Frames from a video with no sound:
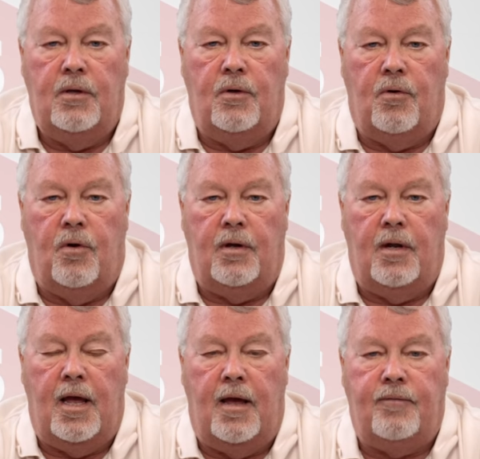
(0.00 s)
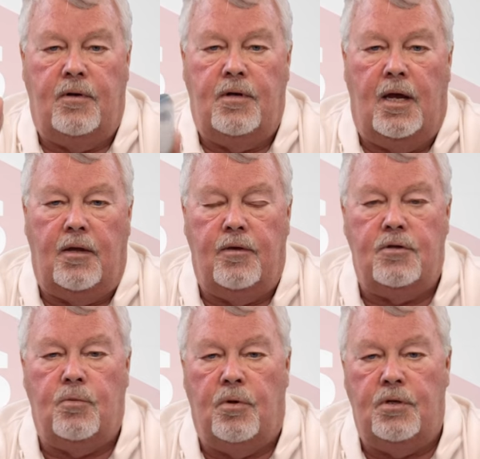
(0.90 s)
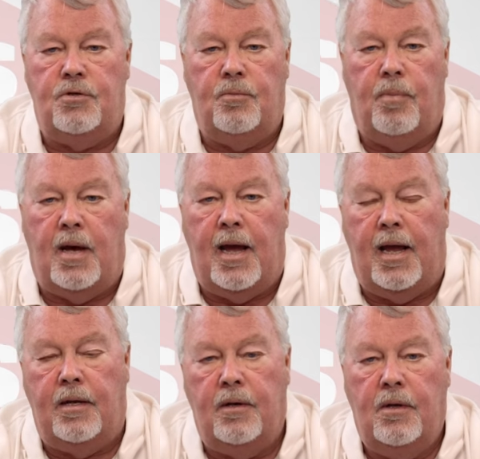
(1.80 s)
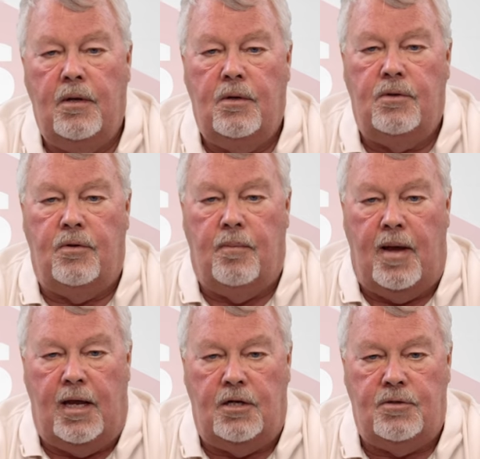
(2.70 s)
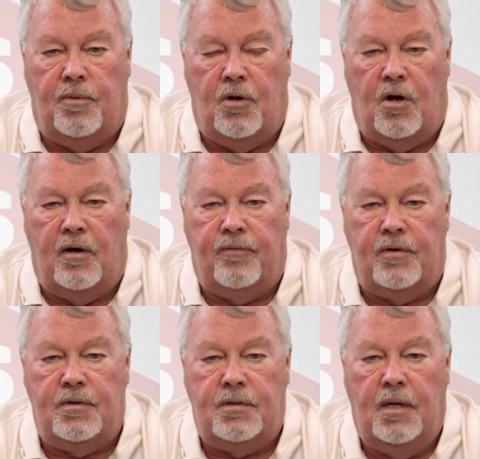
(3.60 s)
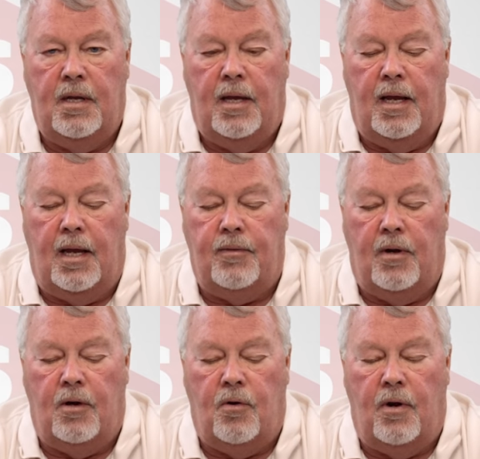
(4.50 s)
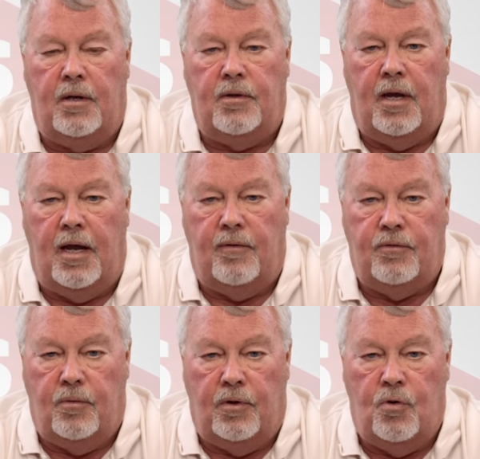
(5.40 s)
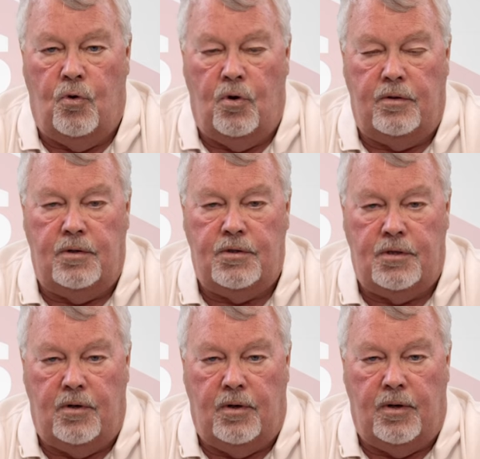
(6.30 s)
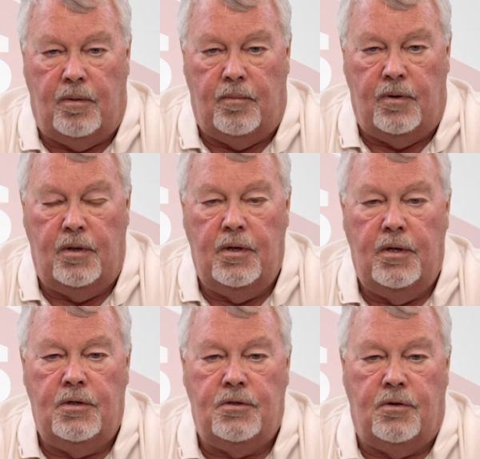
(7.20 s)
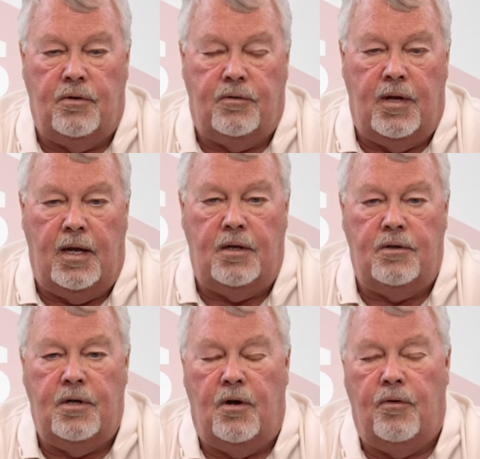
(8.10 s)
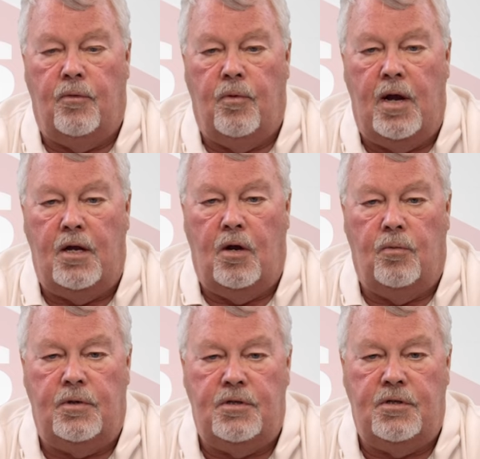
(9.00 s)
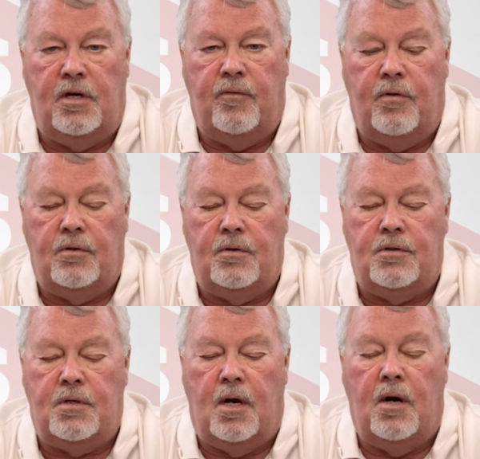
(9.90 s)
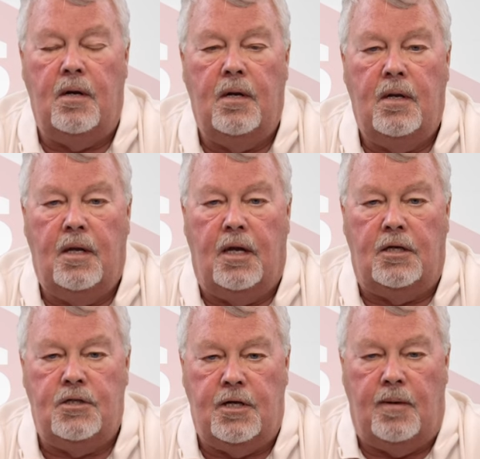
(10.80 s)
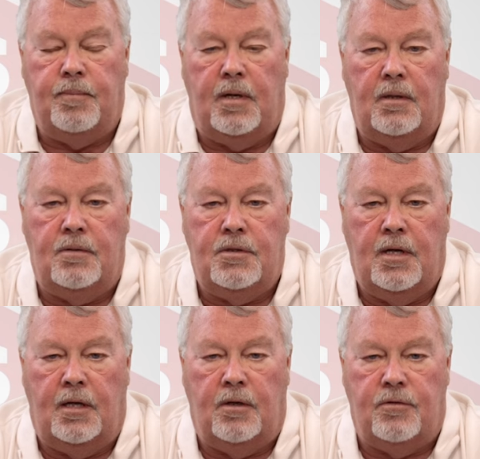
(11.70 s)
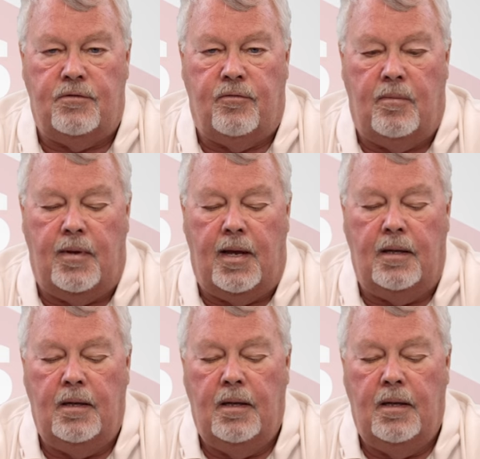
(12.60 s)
You're going to have to take this, once you buy it, to the management office, and they're going to have to record the serial number so that they can tell the radio receiver to start accepting signals from that.